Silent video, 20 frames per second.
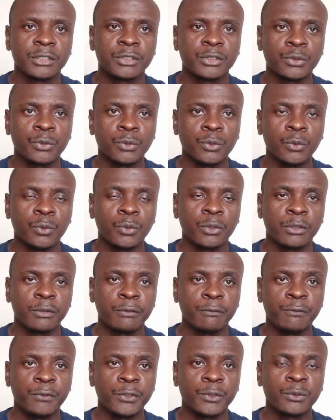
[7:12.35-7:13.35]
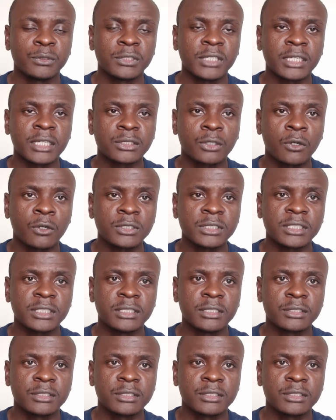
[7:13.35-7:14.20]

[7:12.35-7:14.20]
to view that content.